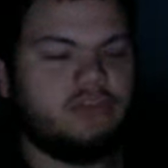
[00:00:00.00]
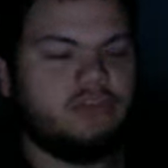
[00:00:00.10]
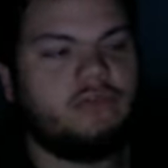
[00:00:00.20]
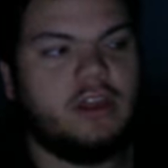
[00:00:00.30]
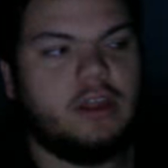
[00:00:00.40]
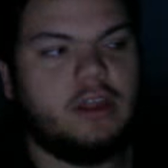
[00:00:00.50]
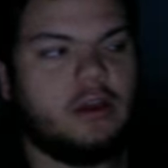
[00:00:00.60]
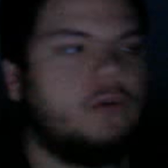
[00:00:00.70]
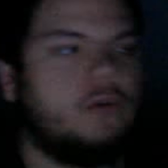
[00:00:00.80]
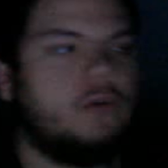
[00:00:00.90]

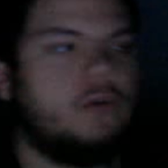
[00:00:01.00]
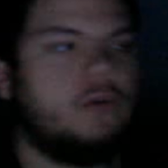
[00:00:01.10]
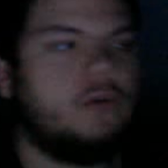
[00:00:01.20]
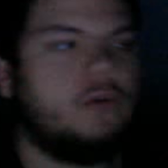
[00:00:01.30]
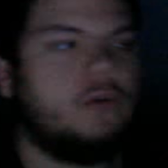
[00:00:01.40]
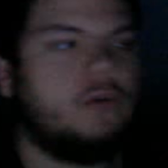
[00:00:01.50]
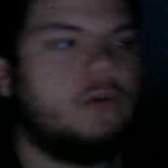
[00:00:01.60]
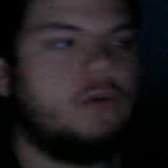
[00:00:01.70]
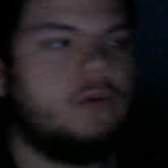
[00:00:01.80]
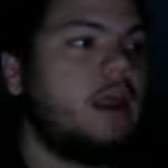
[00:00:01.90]
videos
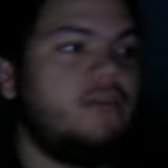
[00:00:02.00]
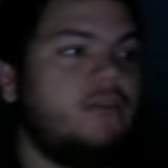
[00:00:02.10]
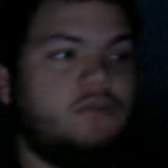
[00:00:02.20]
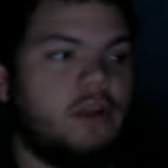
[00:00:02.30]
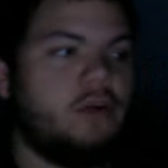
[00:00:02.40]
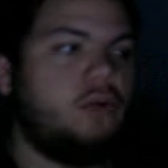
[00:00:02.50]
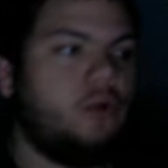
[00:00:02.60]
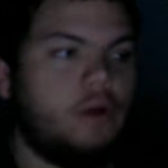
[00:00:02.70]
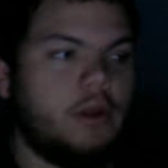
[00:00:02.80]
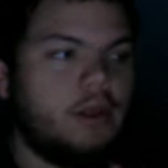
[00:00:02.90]
that I've
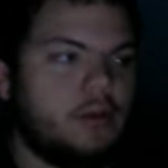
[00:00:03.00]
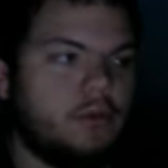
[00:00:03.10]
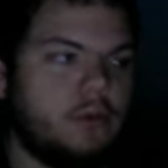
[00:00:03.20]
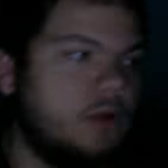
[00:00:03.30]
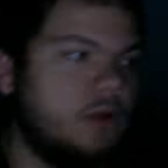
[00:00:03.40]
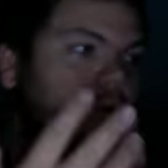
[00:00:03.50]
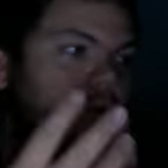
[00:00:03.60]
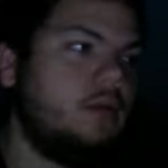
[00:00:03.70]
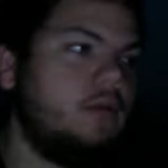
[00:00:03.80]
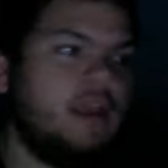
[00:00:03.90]
recorded
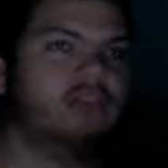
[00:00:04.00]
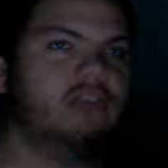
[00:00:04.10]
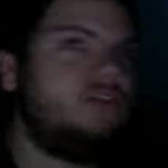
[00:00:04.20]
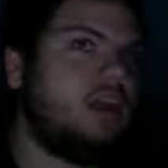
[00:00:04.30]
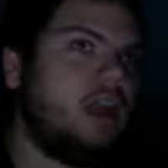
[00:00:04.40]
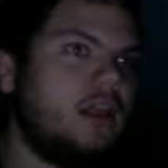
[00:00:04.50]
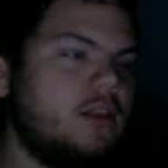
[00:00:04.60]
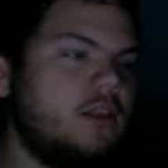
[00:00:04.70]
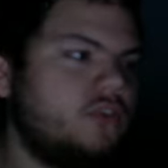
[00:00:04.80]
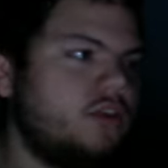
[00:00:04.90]
each day
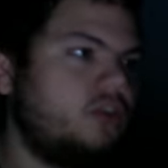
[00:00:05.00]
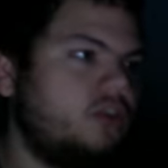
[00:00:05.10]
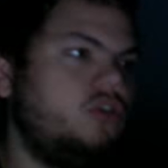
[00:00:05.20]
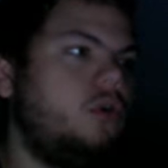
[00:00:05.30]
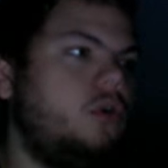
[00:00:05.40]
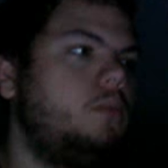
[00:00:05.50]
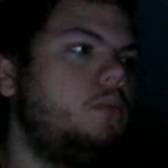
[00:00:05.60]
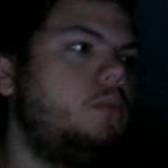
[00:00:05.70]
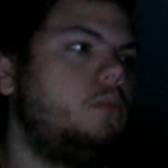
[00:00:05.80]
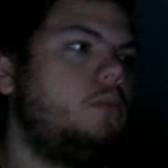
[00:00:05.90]
in this
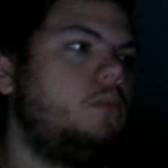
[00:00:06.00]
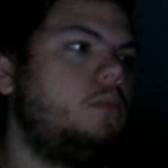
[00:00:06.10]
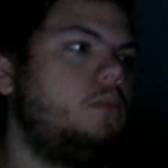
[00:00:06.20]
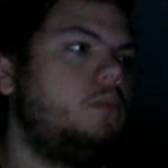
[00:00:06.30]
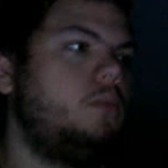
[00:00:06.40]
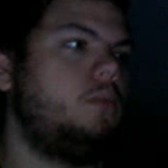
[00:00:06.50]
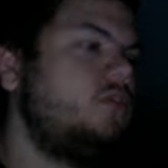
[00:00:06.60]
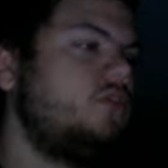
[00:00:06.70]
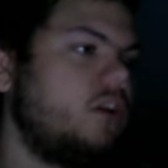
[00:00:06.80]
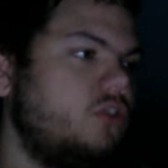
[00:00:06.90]
October, each day of
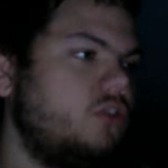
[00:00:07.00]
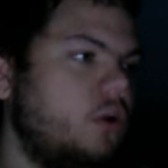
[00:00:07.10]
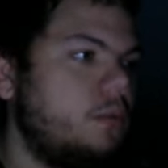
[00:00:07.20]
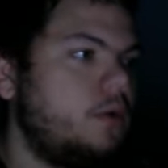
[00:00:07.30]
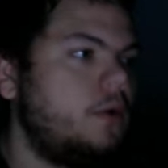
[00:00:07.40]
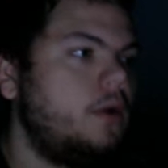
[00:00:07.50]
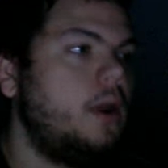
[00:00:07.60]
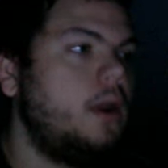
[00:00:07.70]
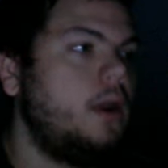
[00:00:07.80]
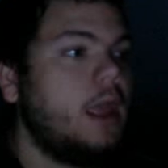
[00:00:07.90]
this October,
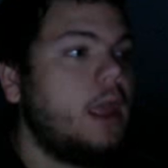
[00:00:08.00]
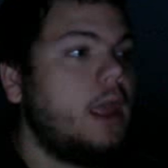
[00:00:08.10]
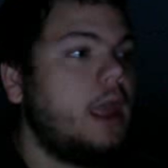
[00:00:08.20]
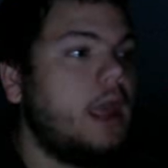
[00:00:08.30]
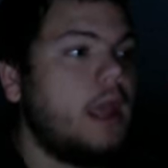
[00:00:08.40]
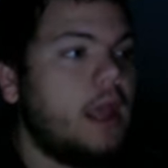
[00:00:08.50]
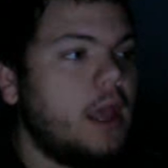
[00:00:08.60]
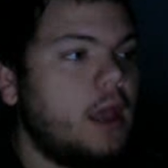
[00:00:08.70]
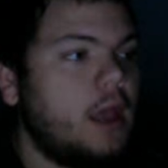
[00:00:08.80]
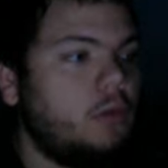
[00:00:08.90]

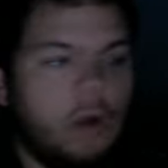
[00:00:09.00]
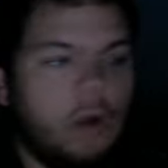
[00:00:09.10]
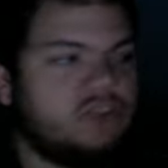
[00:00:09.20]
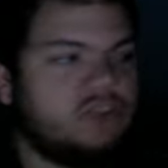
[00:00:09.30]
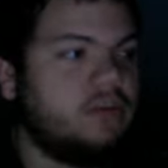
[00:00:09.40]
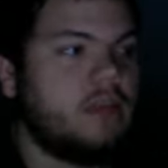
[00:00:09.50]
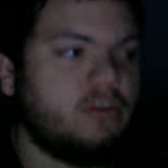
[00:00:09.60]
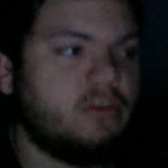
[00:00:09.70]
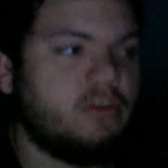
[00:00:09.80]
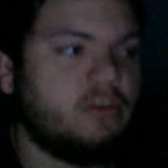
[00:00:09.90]
and watch them.
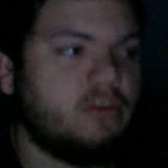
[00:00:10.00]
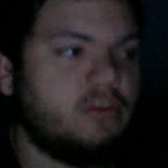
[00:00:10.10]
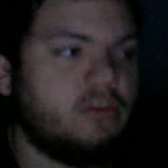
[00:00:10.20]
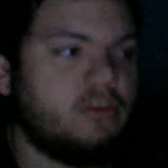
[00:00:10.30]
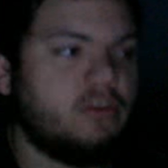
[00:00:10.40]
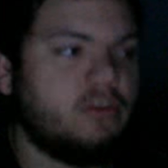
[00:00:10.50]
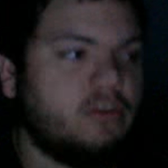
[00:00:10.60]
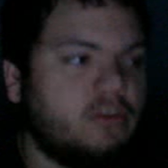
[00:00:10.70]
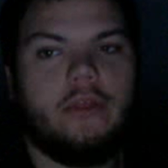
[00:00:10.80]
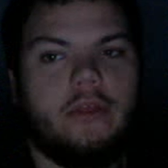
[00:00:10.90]
That's what they're here
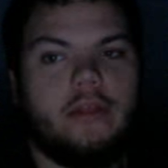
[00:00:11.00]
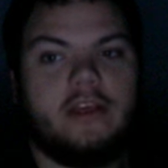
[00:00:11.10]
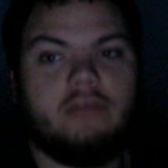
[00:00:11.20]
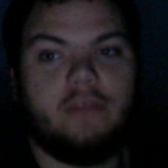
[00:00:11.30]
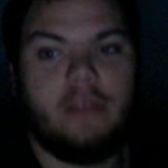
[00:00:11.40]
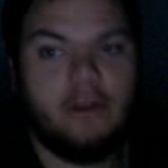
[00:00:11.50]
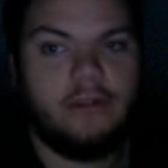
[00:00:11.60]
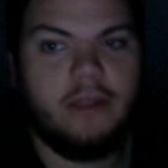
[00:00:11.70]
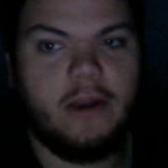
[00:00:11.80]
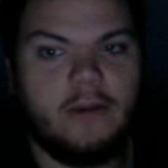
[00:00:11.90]
for. That's what they're
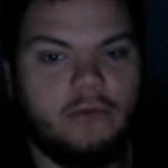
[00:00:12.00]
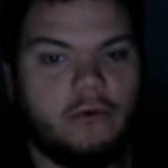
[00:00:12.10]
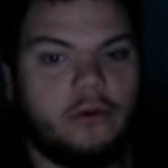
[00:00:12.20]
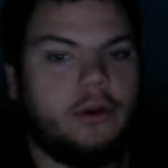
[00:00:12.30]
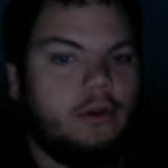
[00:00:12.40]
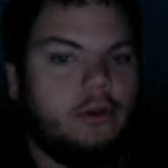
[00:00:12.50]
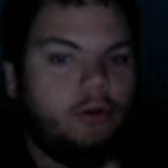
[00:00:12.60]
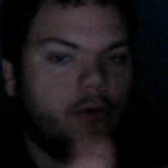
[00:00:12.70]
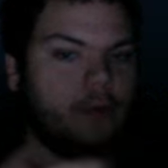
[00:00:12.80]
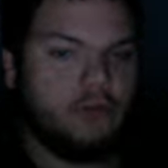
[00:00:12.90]
there for.
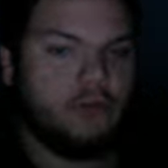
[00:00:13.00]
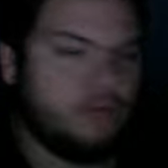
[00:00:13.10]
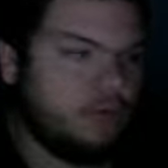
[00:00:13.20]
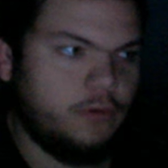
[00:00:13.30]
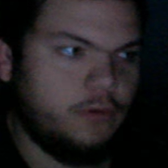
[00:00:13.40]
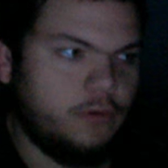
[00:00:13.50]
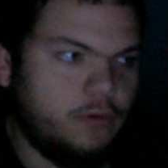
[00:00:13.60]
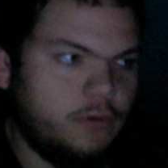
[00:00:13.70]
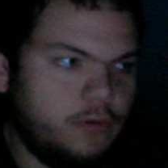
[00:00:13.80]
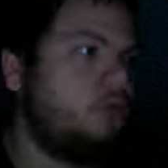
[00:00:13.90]
You
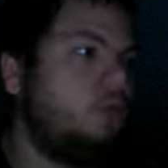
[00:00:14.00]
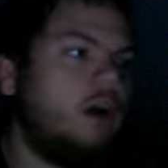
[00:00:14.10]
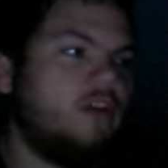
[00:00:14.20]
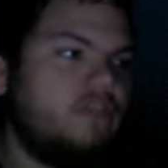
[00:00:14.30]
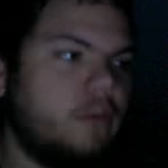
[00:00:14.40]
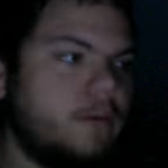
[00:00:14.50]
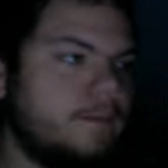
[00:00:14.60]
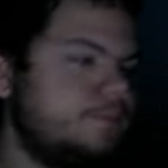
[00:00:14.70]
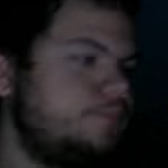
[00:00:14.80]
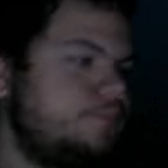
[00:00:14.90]
to watch them